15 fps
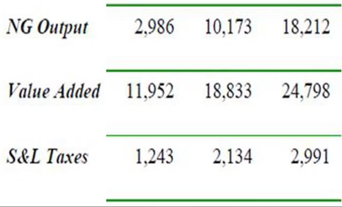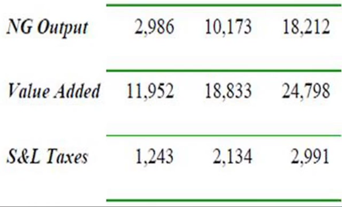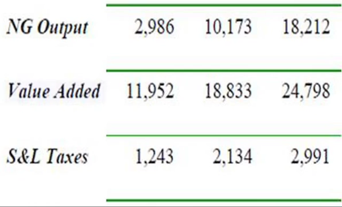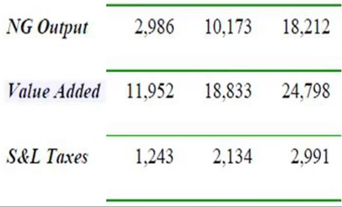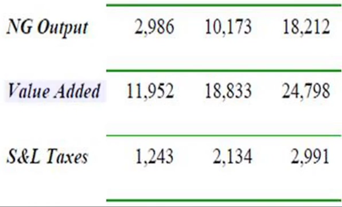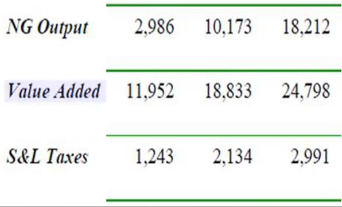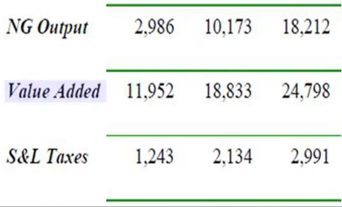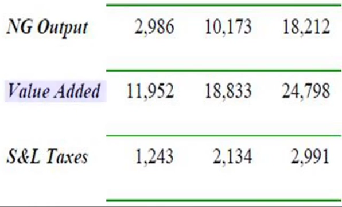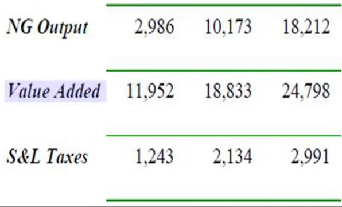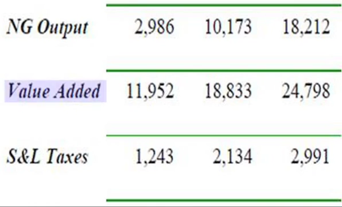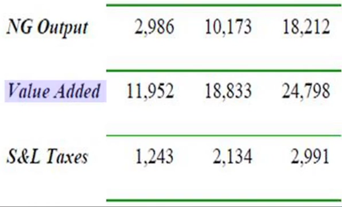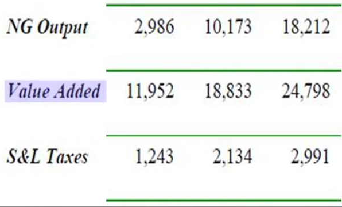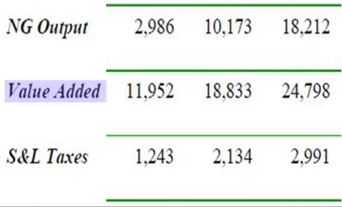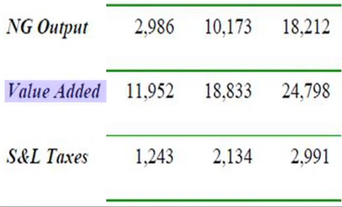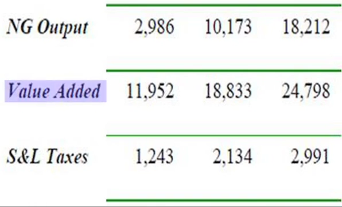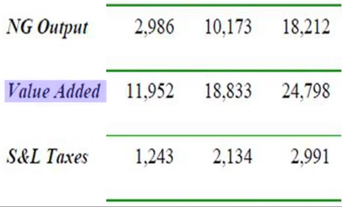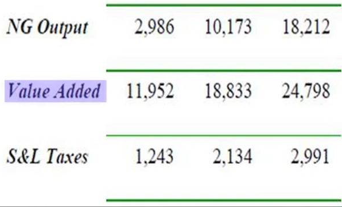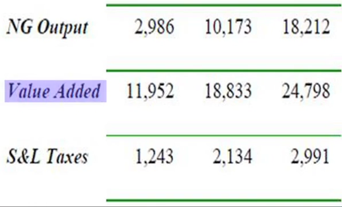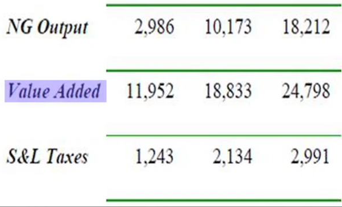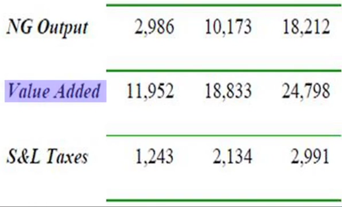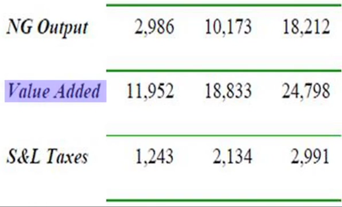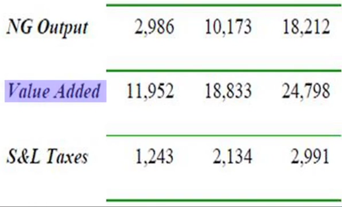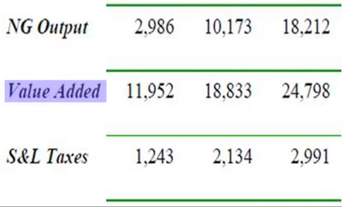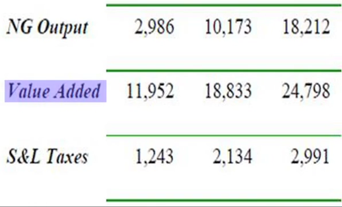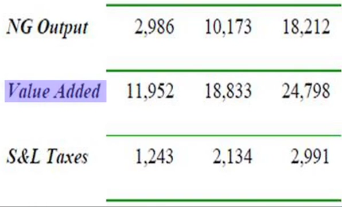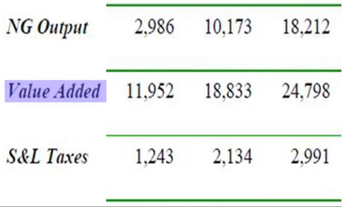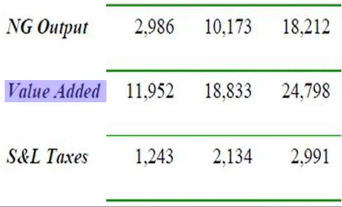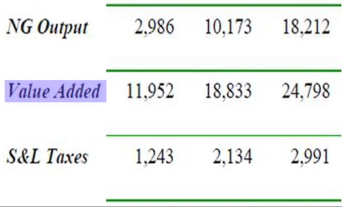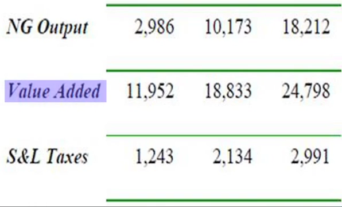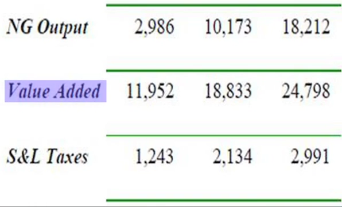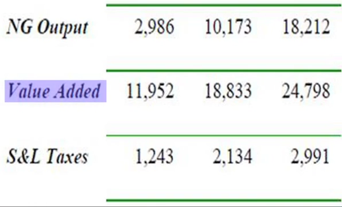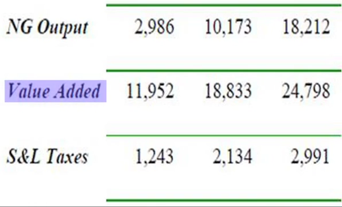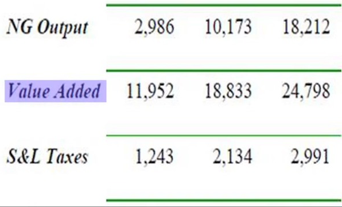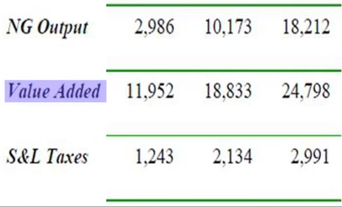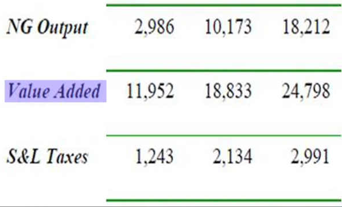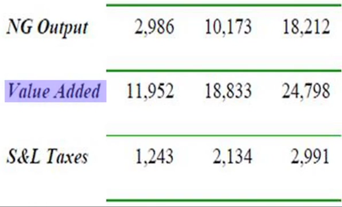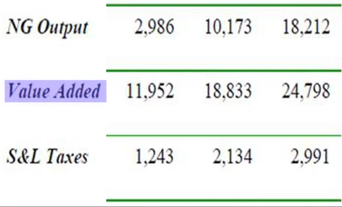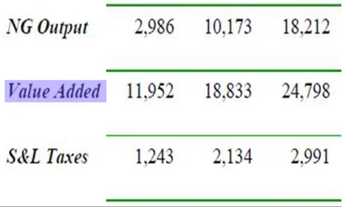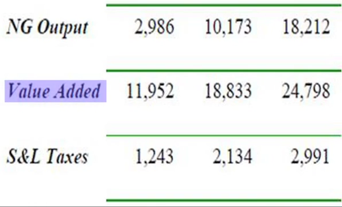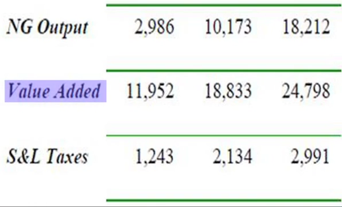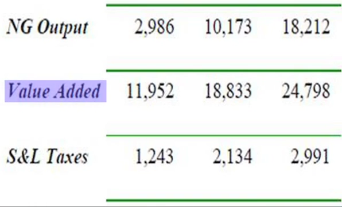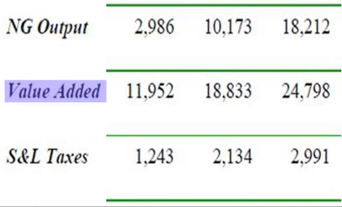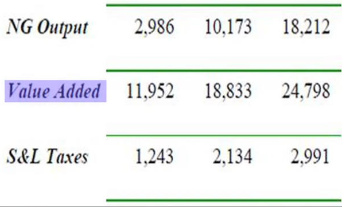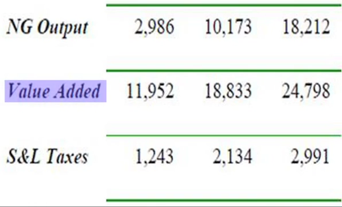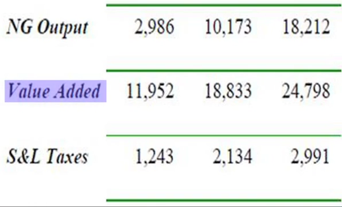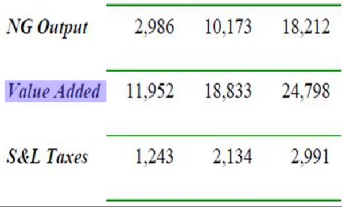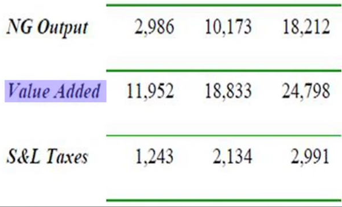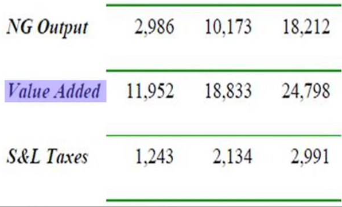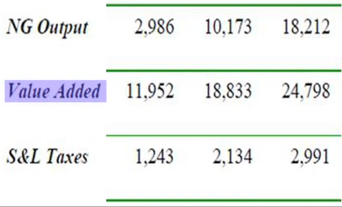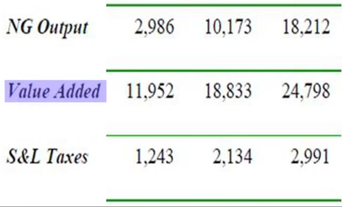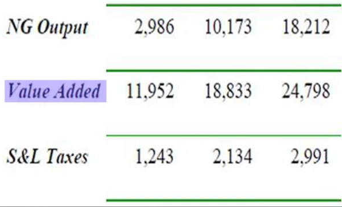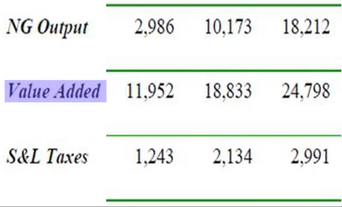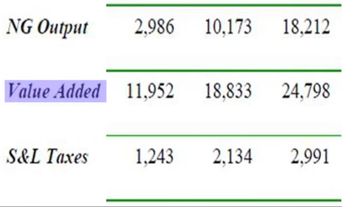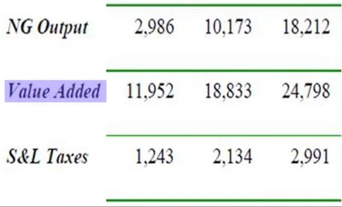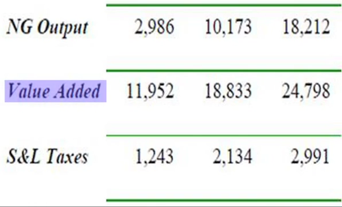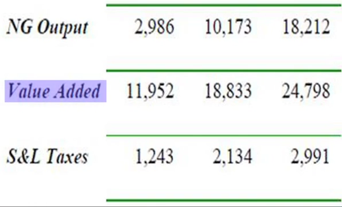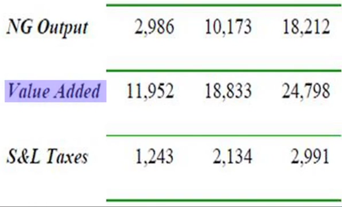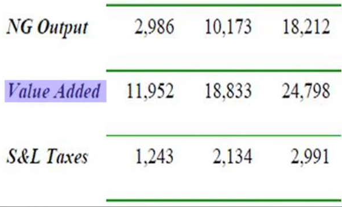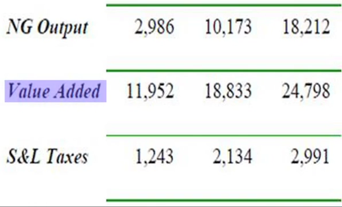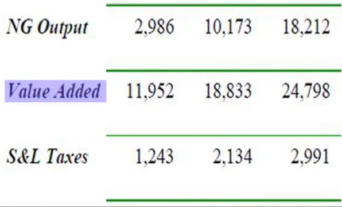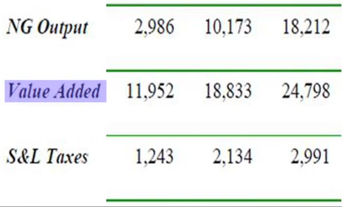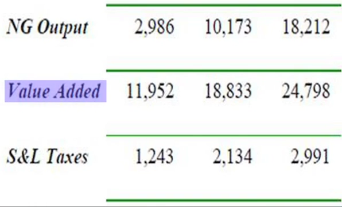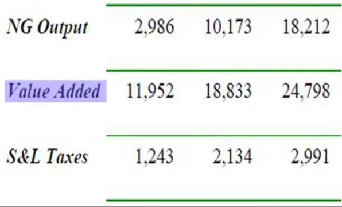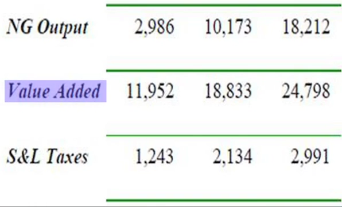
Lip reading: (no speaker visible)